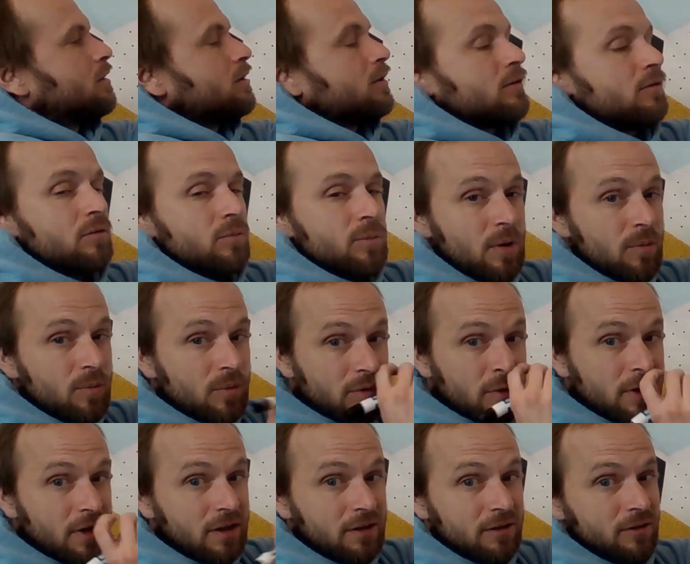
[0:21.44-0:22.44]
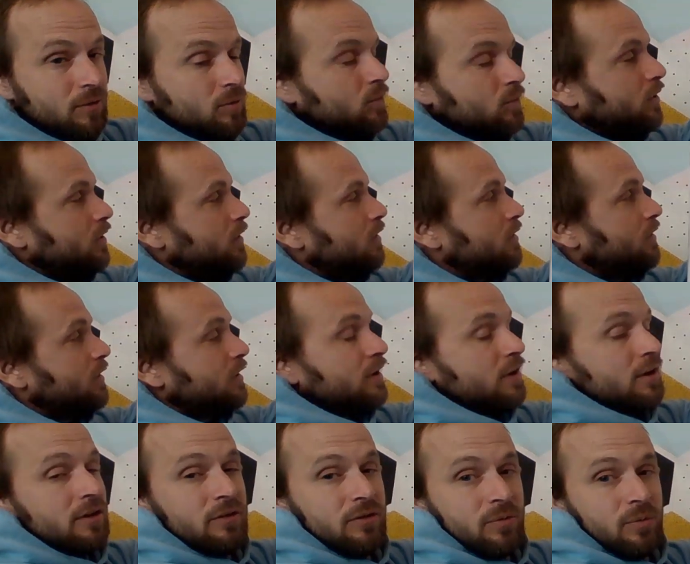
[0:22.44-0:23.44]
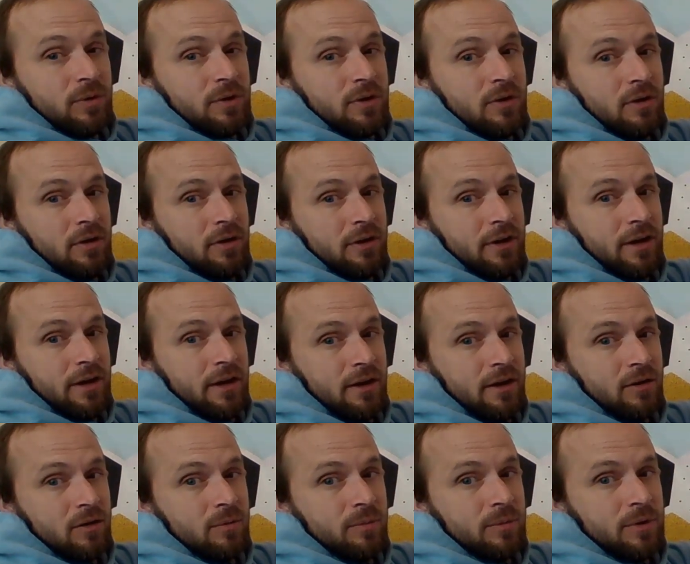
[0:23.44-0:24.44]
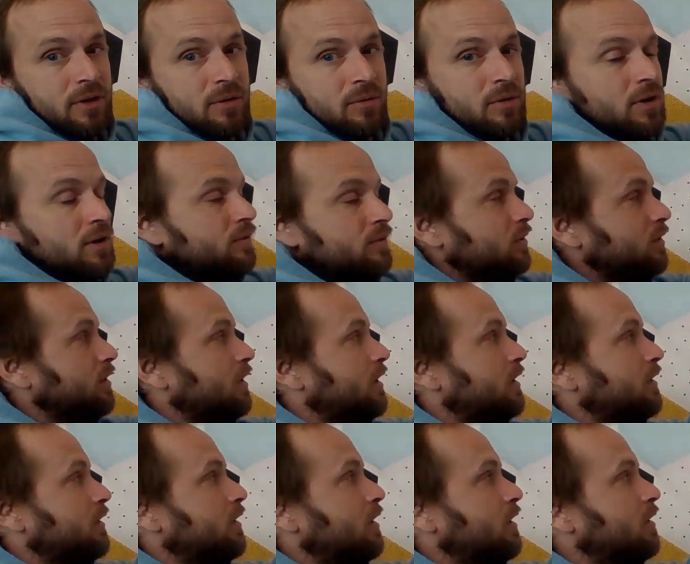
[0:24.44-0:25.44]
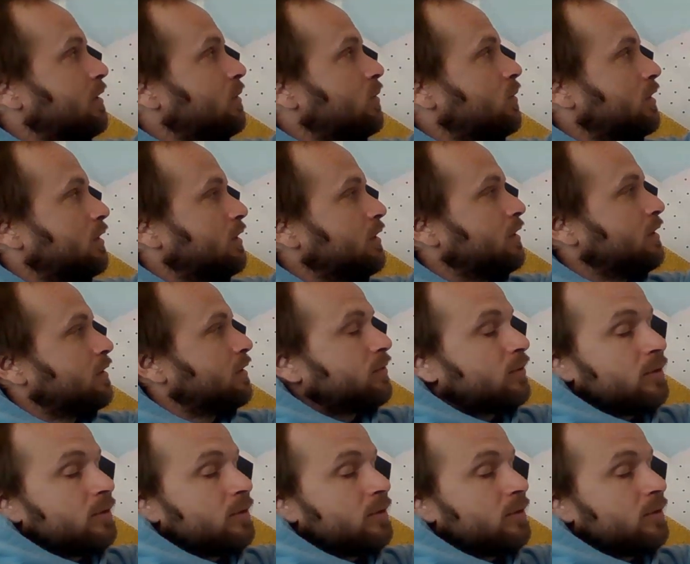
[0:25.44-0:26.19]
remember that one of the legs, we can call it A or B, whatever, and the other one,